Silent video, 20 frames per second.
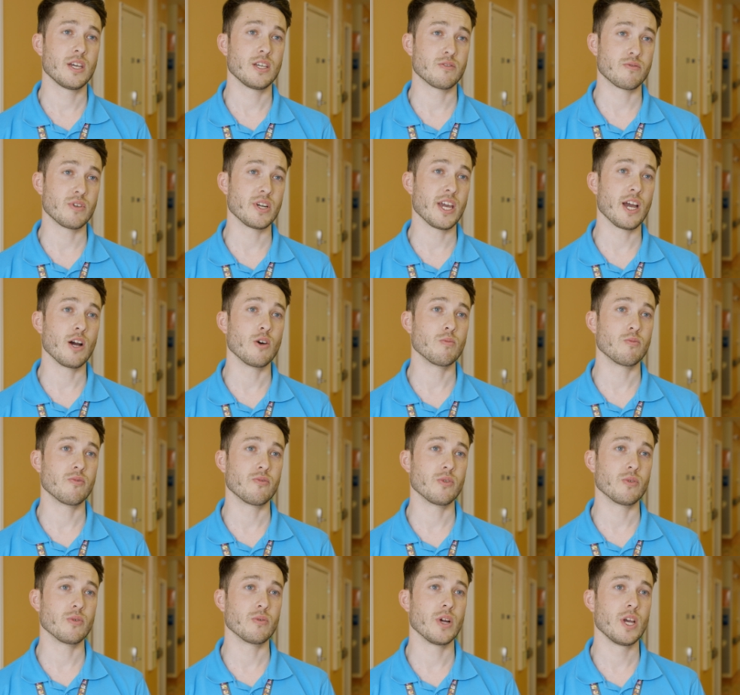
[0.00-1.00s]
is really
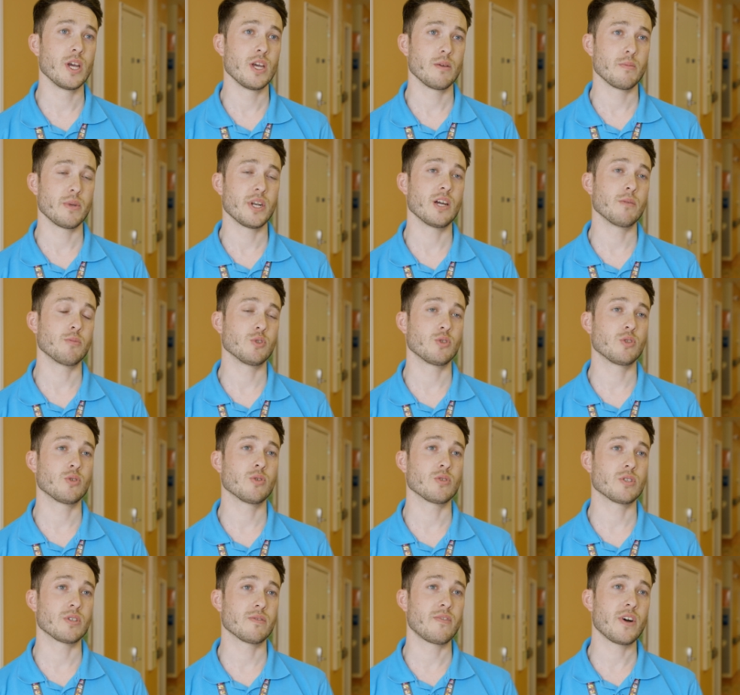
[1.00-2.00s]
helpful. Being able to
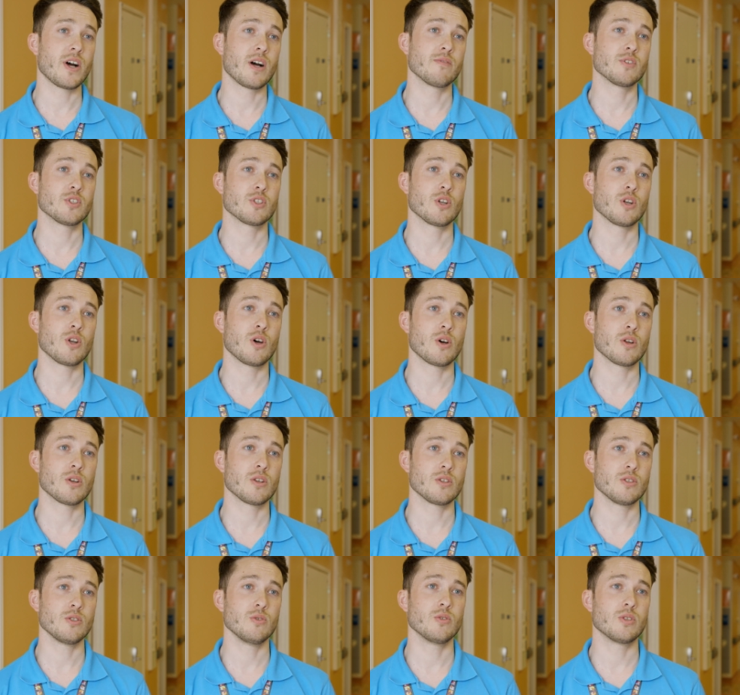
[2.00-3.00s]
talk to fathers a
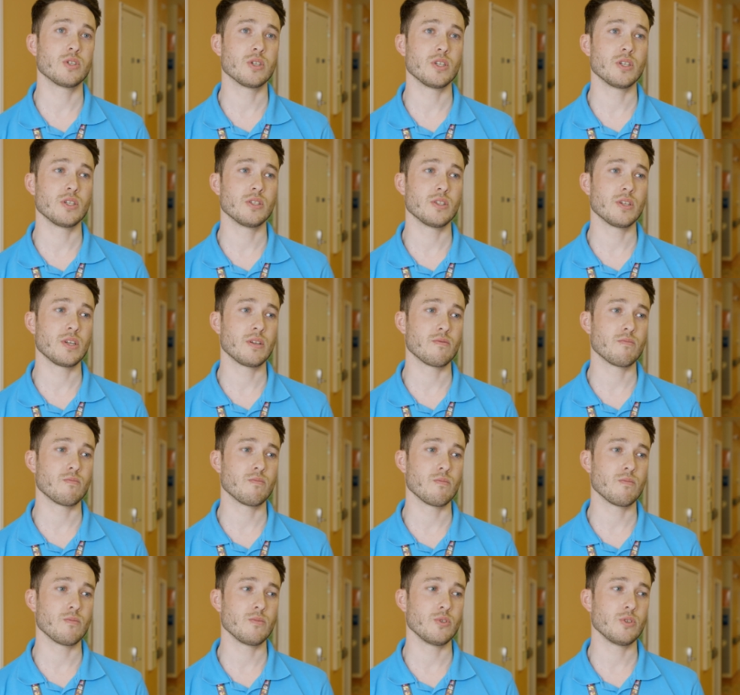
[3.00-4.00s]
lot, you can
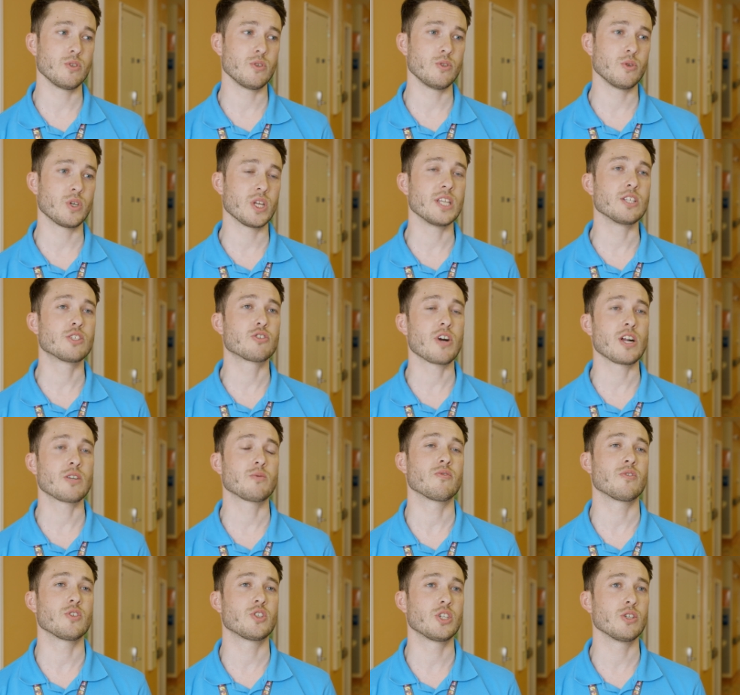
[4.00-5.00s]
interact
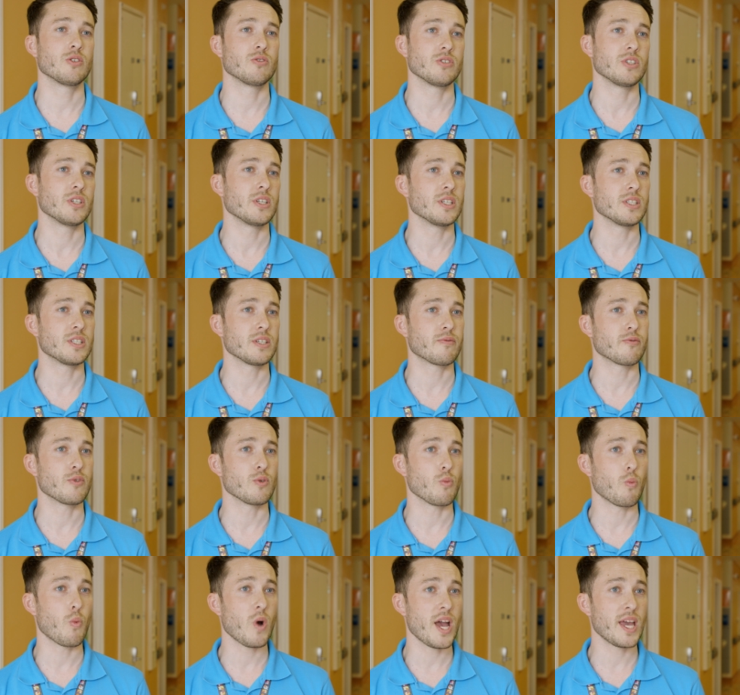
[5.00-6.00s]
with the children in a
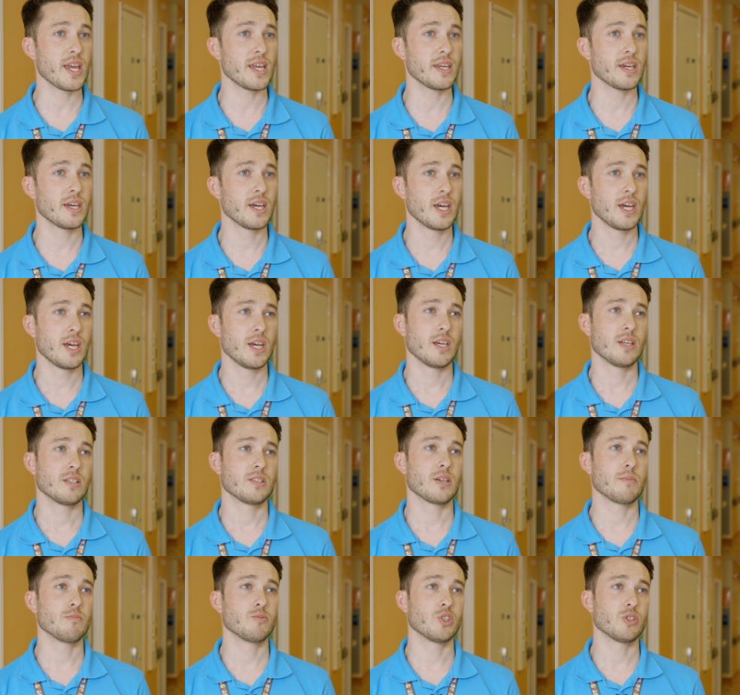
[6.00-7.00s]
different way.
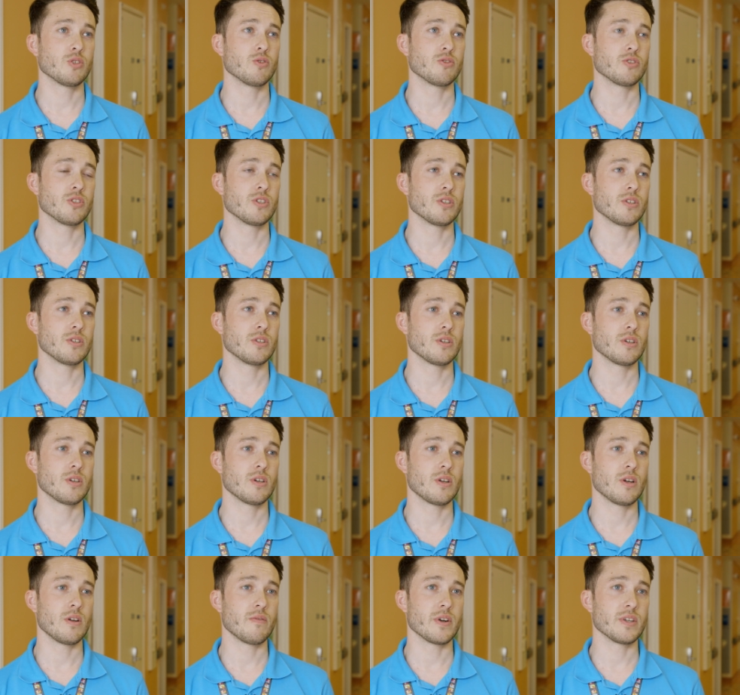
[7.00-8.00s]
Some children
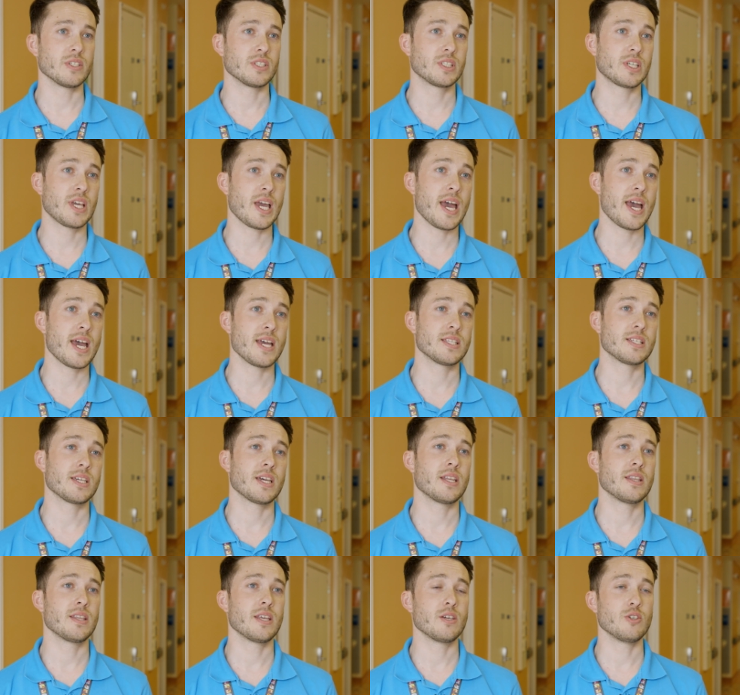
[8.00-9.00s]
are very scared
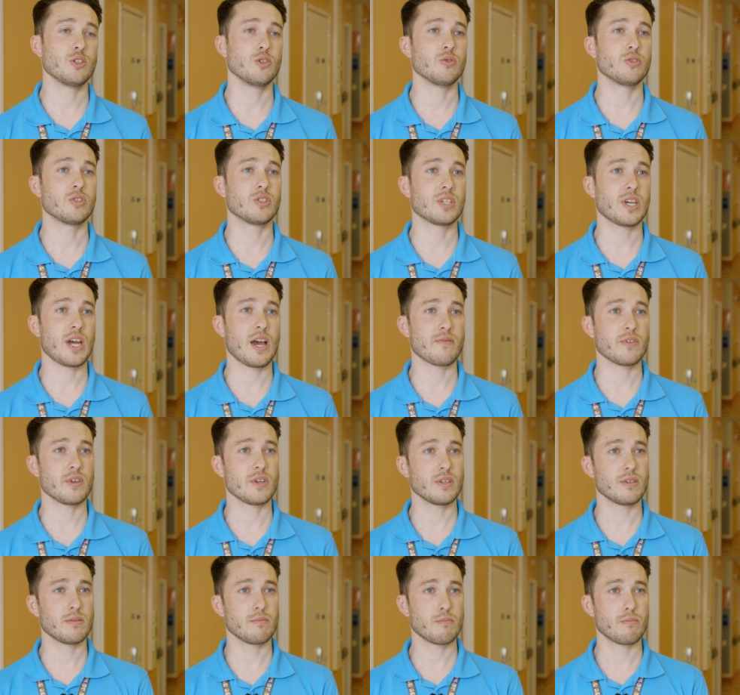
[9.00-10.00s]
and they're used to
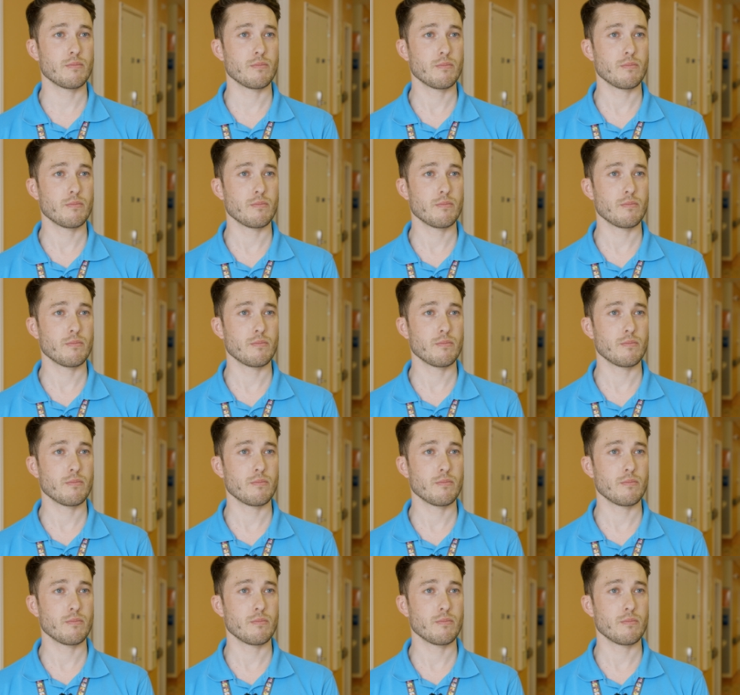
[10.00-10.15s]
having